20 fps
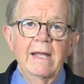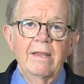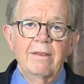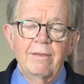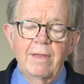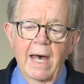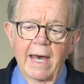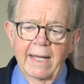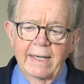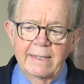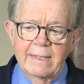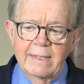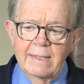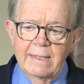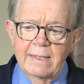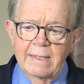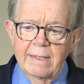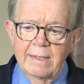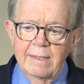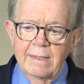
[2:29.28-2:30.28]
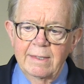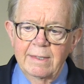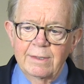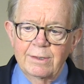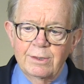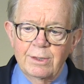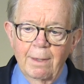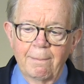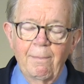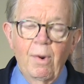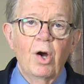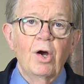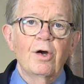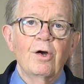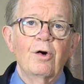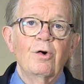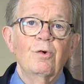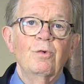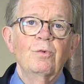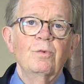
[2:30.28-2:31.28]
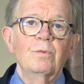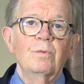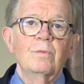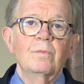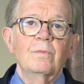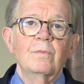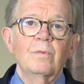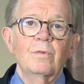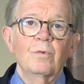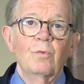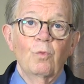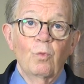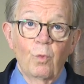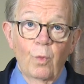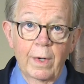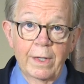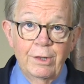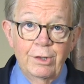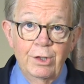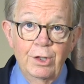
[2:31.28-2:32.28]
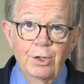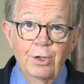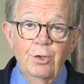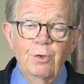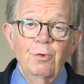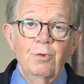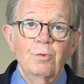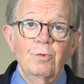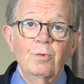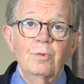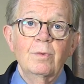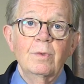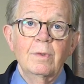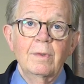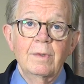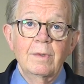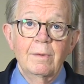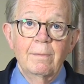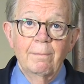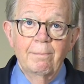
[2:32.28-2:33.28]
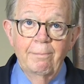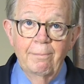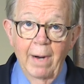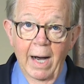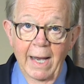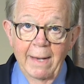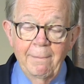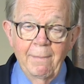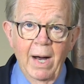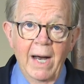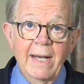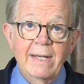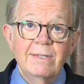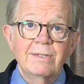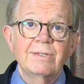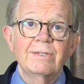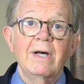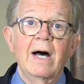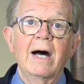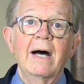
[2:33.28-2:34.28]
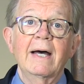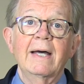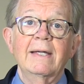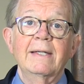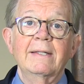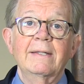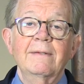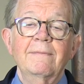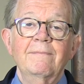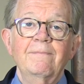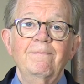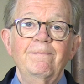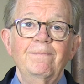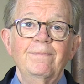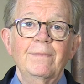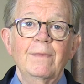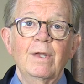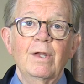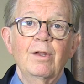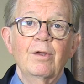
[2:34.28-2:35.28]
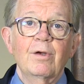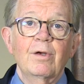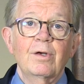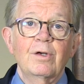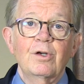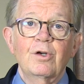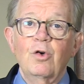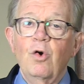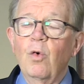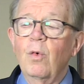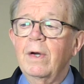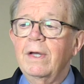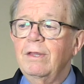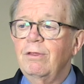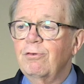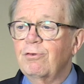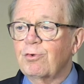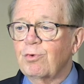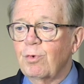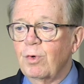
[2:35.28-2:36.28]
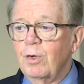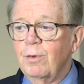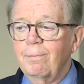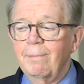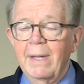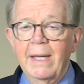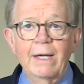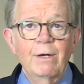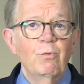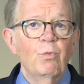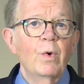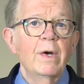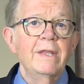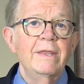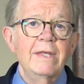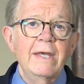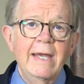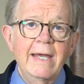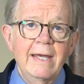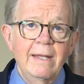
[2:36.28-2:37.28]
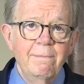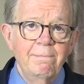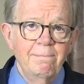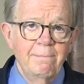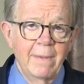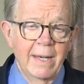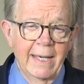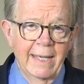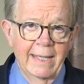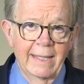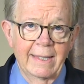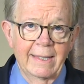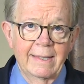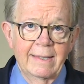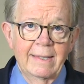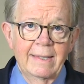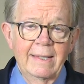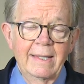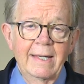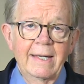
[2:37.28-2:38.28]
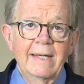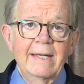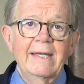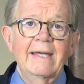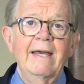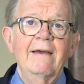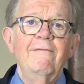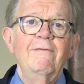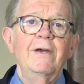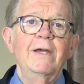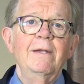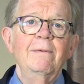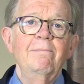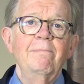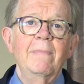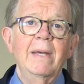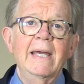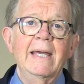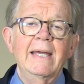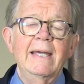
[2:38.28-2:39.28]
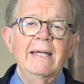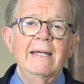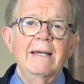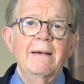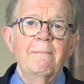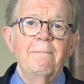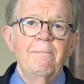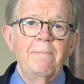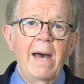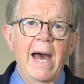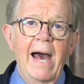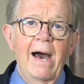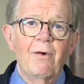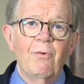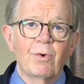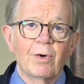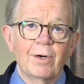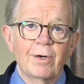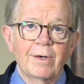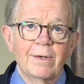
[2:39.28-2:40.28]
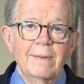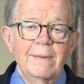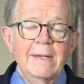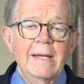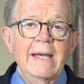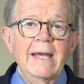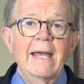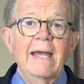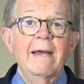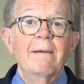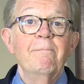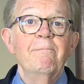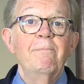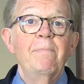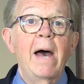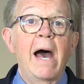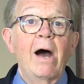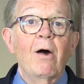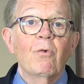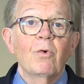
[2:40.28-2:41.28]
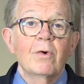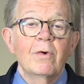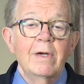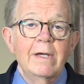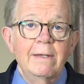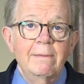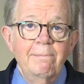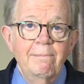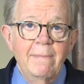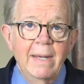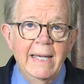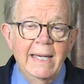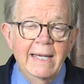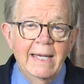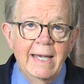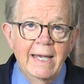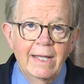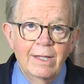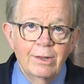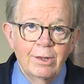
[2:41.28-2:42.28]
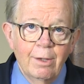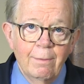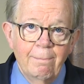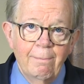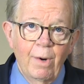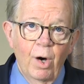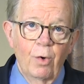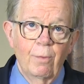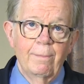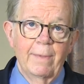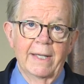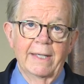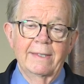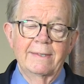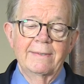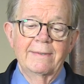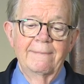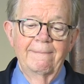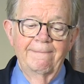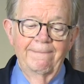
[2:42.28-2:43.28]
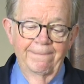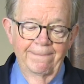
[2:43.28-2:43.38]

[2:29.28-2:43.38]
that tomorrow, with you by my side, going through me, within me, giving me power, empowering me in the moment,